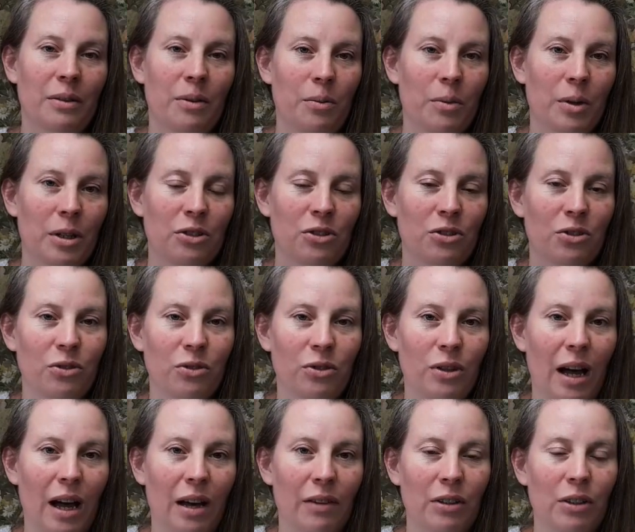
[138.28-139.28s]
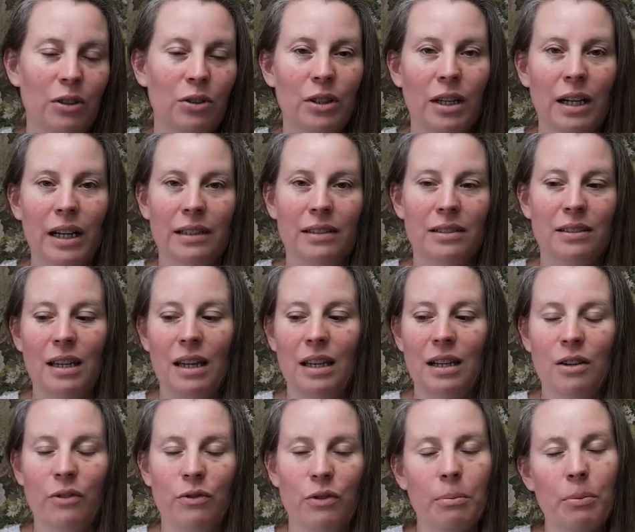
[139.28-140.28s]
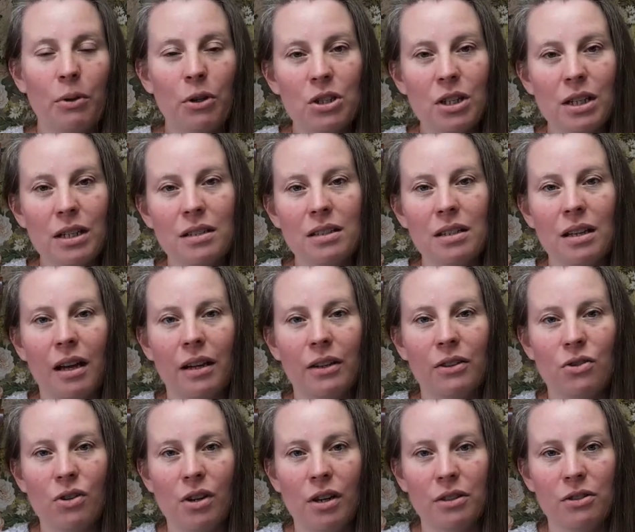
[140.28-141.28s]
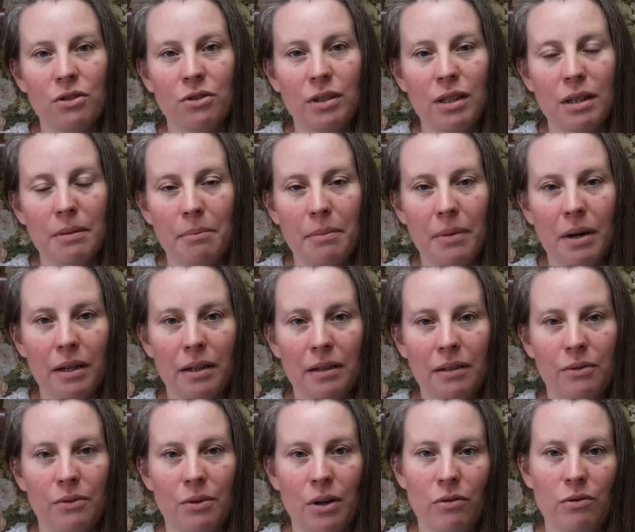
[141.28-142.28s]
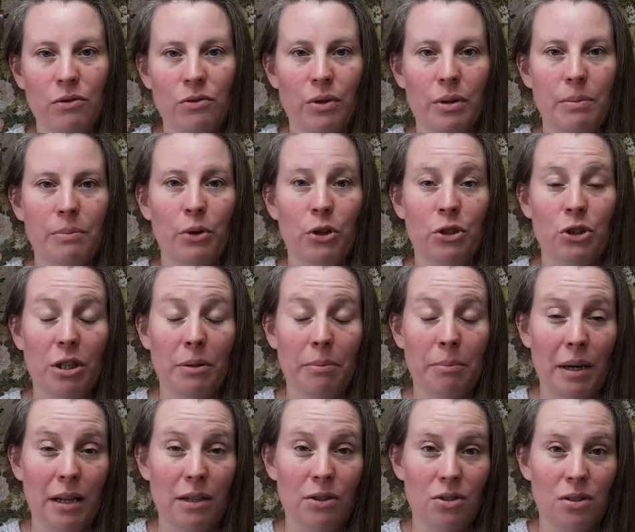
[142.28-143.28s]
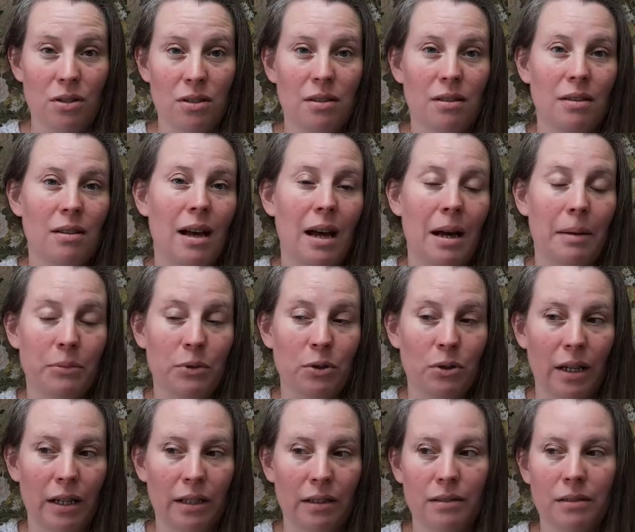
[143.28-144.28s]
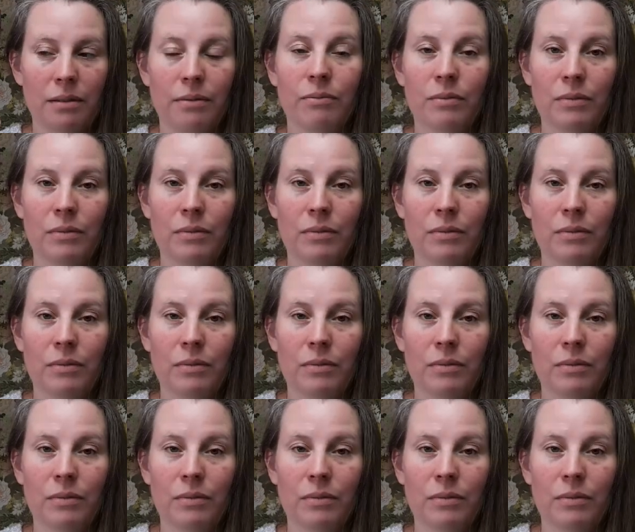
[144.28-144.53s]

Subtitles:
want to have a look at any of the projects, I try to keep my Ravelry Project pages up to date